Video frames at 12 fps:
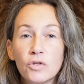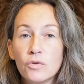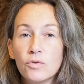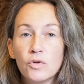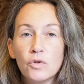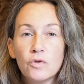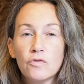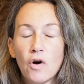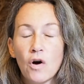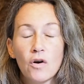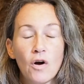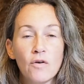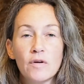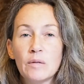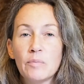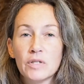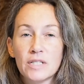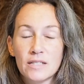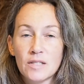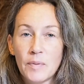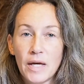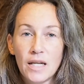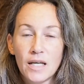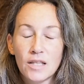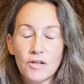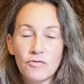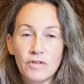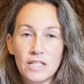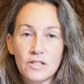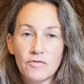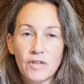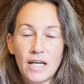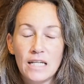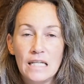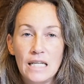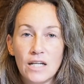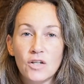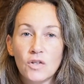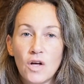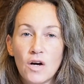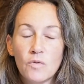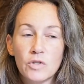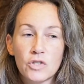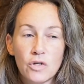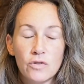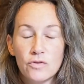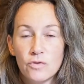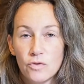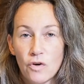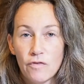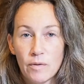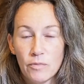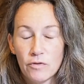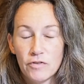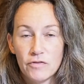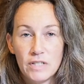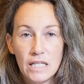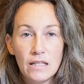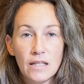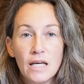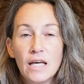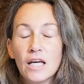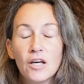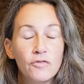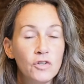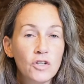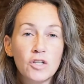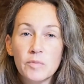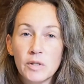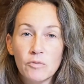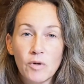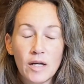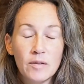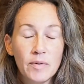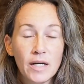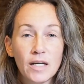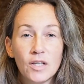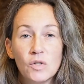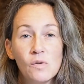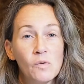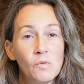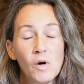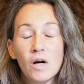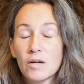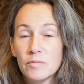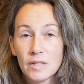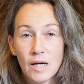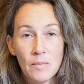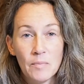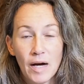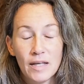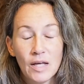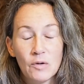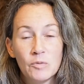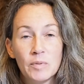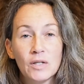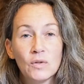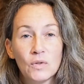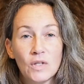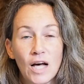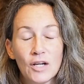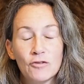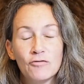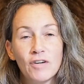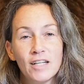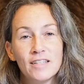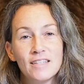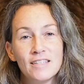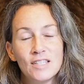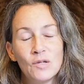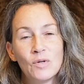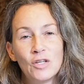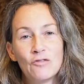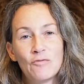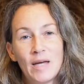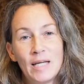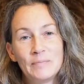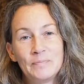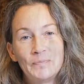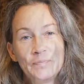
you who are already participating in the Fleece Flight Knit Along, which goes through November 15th, if you're going to be at Rhinebeck, you are welcome to come by. That would be a lot of fun to see what you've made.